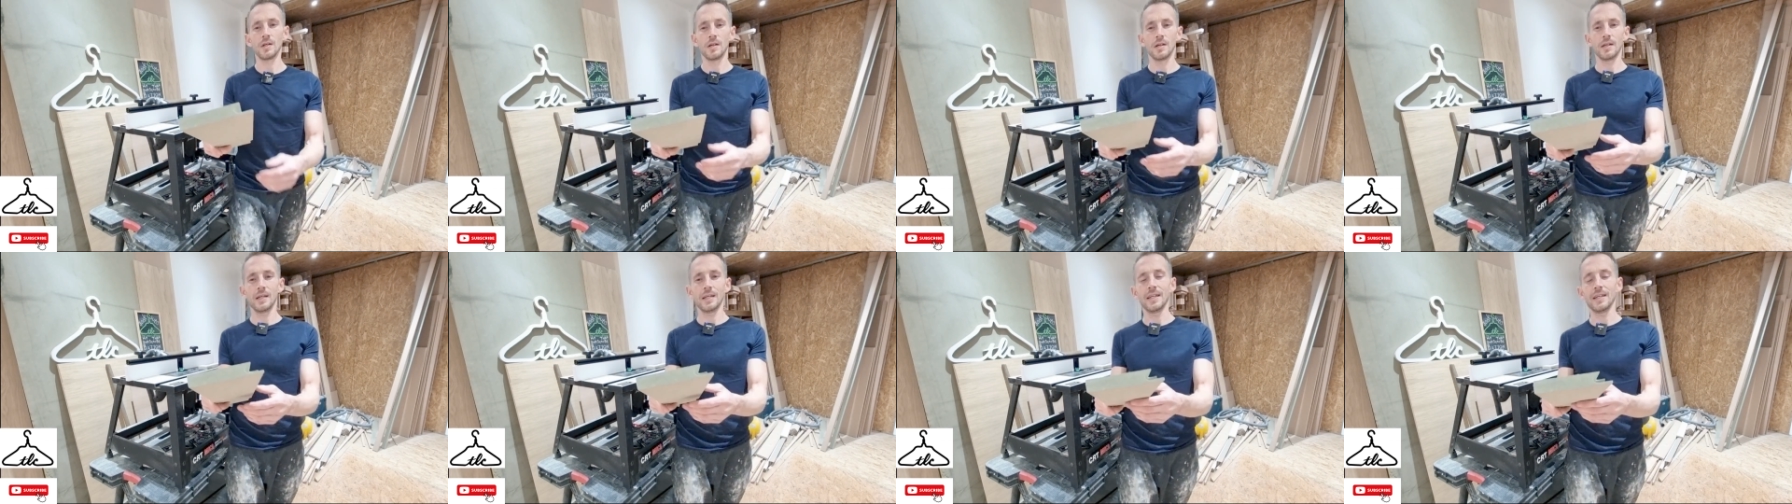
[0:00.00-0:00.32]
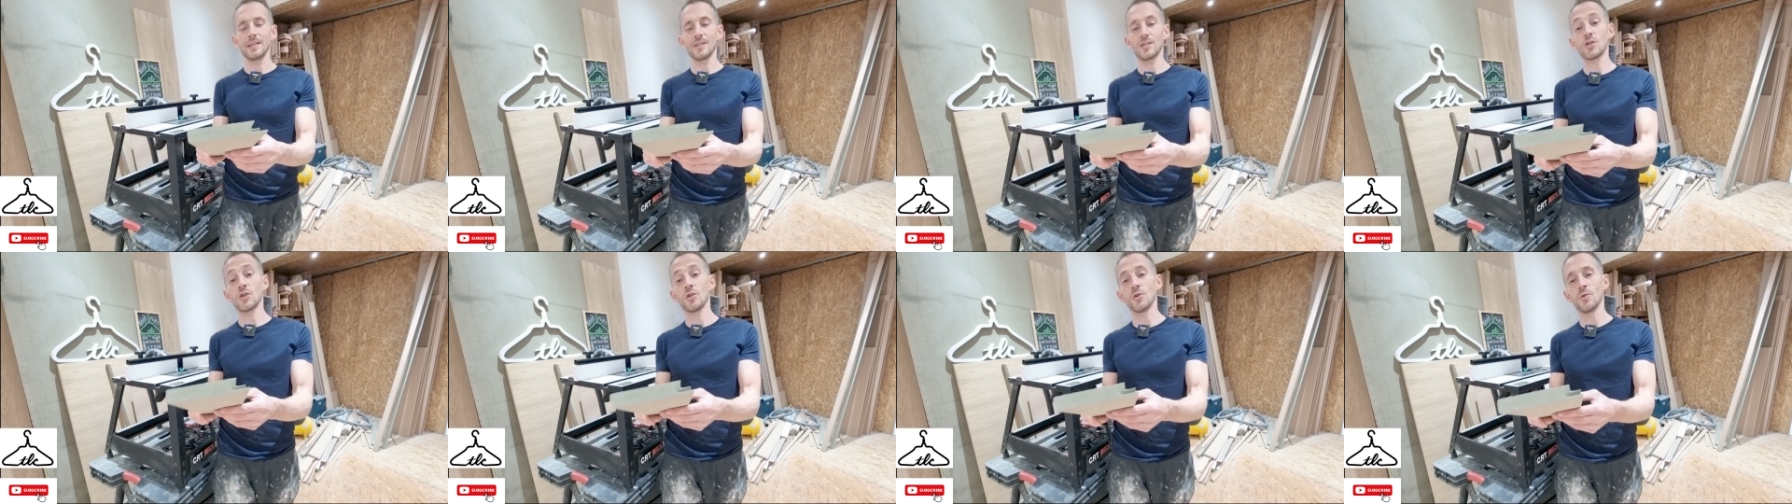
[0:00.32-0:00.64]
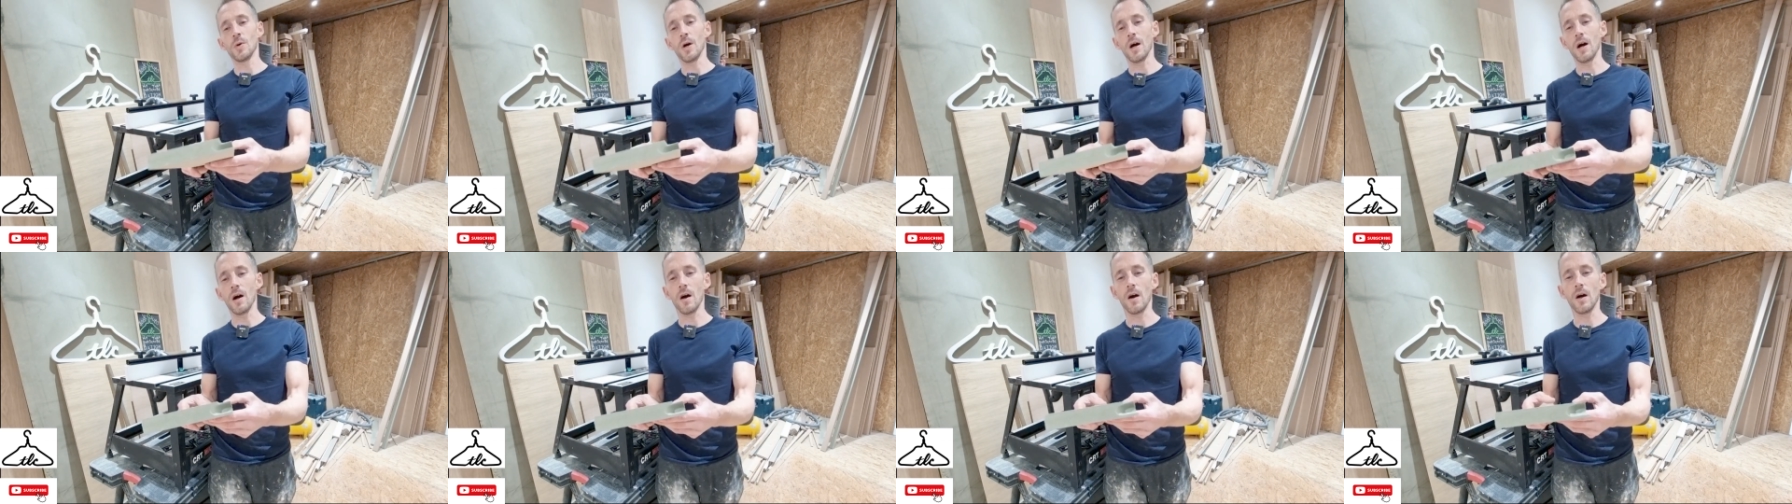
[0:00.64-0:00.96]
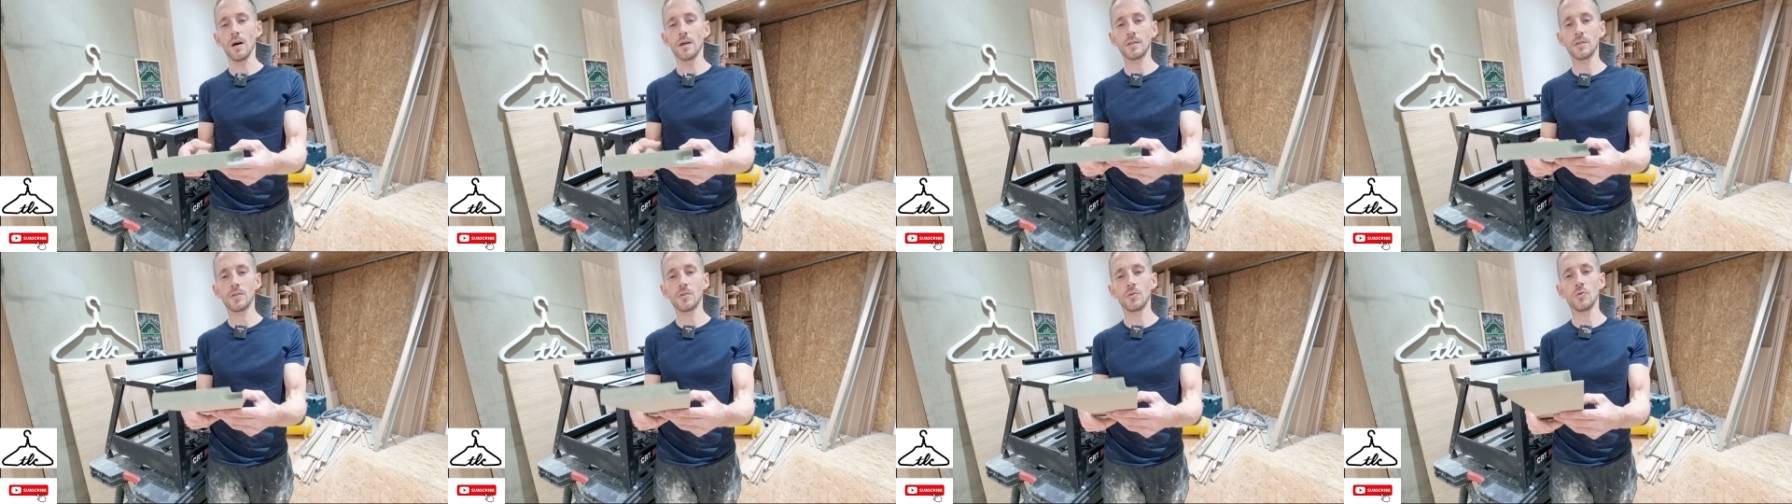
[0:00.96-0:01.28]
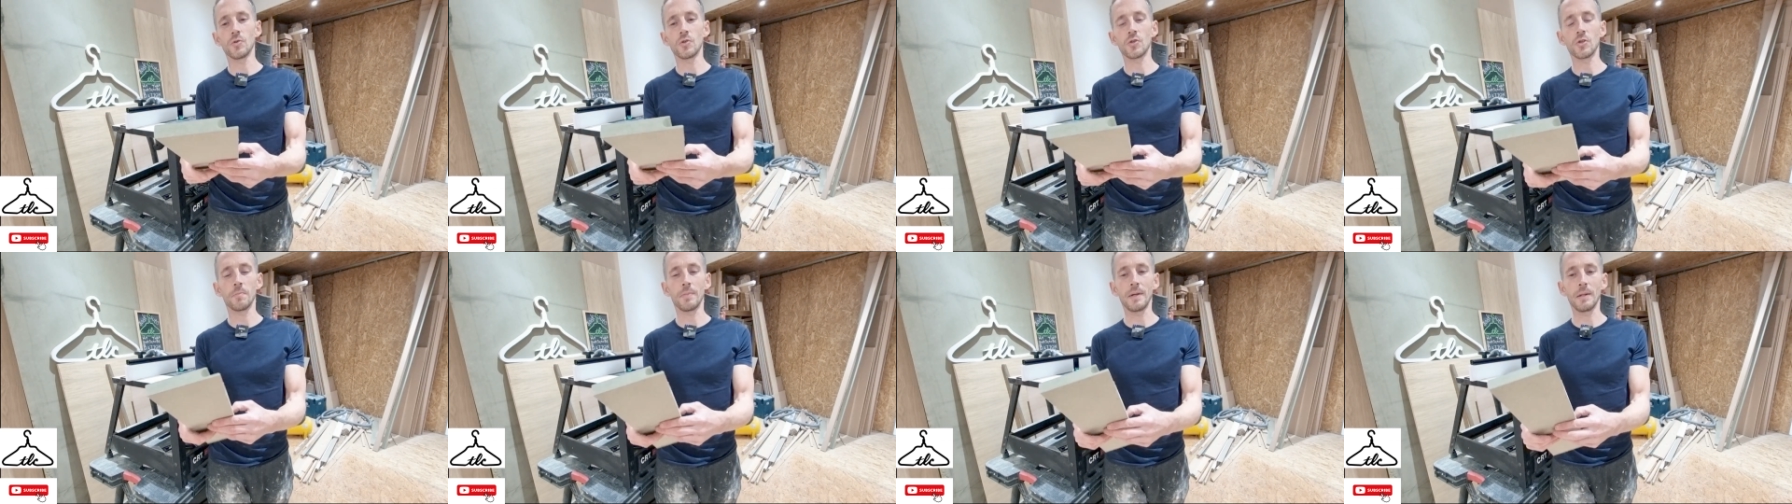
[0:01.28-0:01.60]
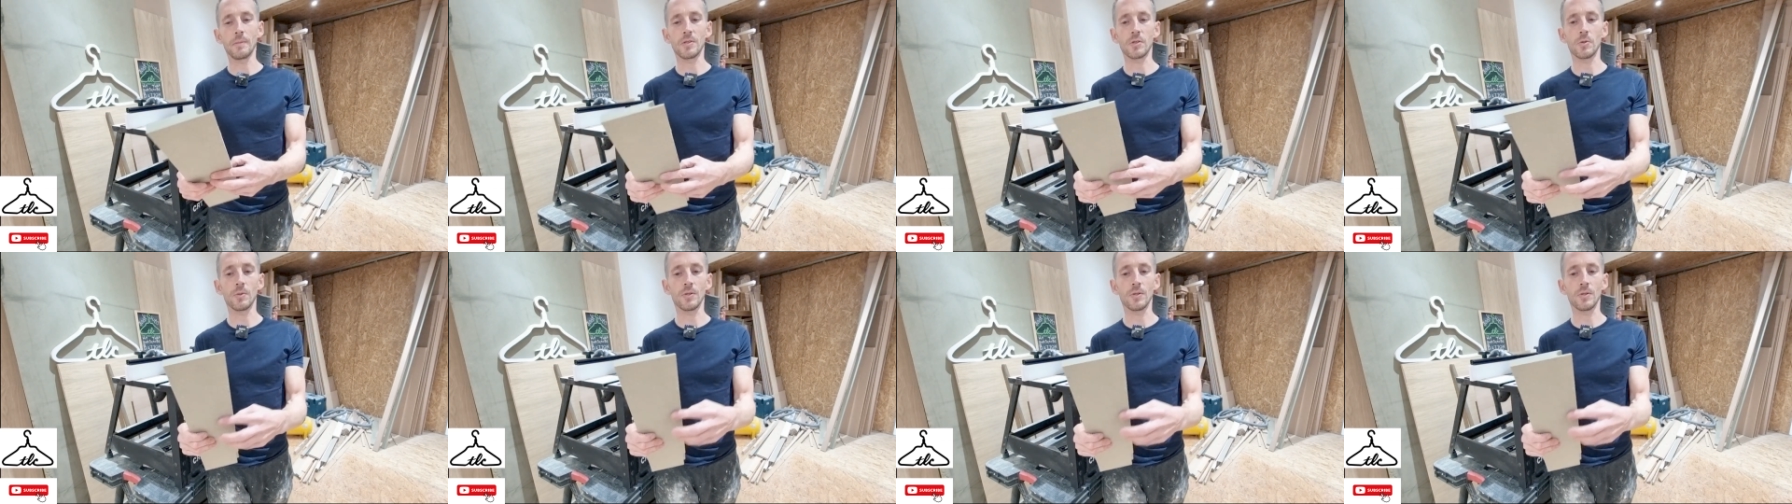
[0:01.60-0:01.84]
it too hard, you should be able to